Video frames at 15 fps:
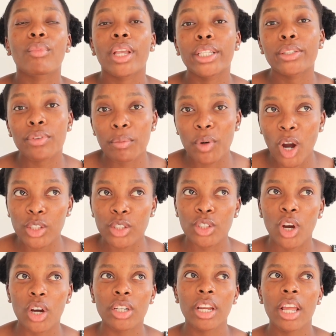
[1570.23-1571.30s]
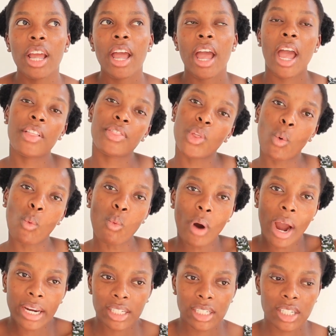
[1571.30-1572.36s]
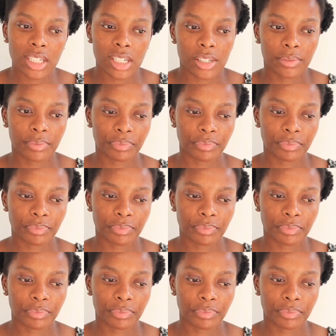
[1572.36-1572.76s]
It's from Cotton On. And the white,